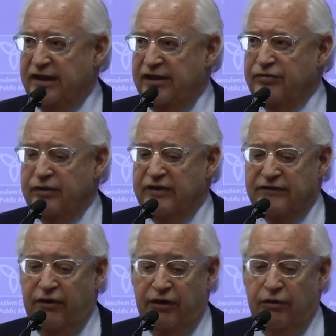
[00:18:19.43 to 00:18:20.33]
think that
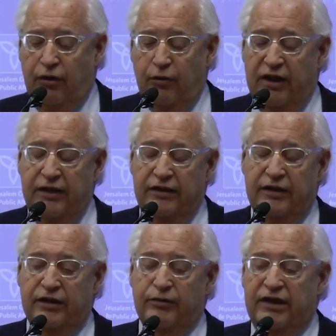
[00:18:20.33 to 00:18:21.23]
Israel has gone a long
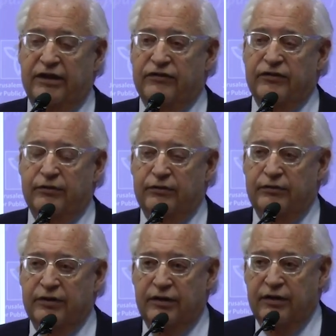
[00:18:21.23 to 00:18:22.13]
way in agreeing
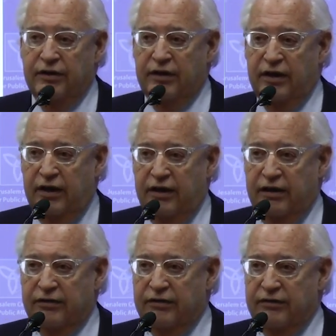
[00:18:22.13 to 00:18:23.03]
to
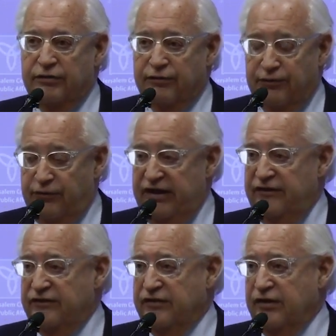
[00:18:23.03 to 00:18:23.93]
a
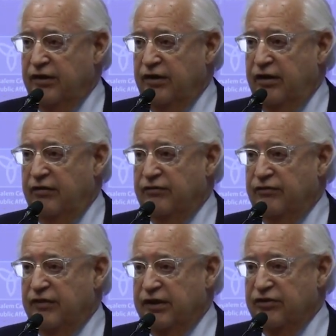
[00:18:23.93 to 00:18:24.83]
freeze
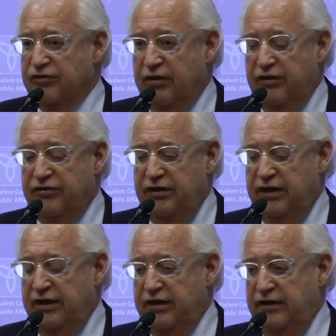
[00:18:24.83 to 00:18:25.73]
of
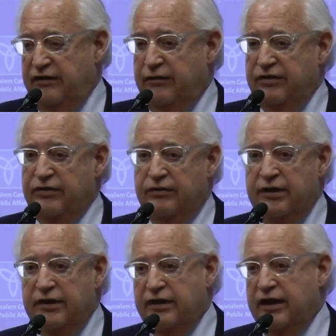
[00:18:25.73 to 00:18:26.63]
construction in the
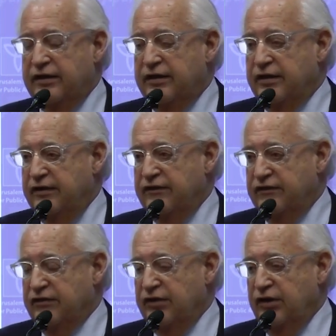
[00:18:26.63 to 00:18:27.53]
territory that
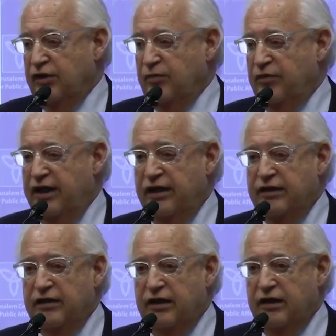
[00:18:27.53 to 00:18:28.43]
this
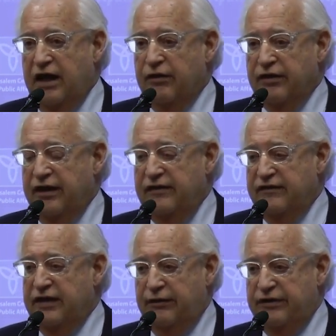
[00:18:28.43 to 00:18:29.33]
plan
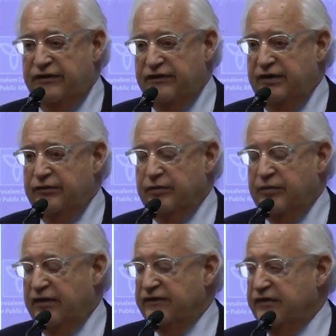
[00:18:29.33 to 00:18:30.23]
allocates in Area
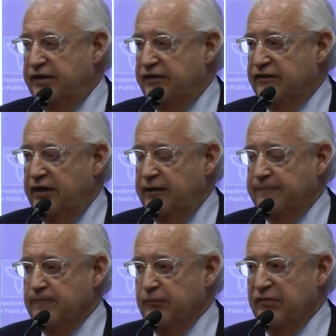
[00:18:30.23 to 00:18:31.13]
C to a Palestinian
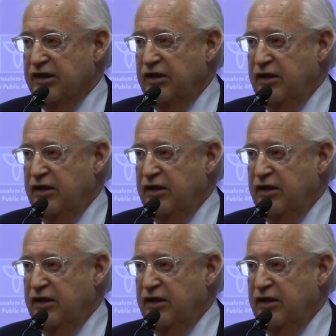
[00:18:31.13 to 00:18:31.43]
state.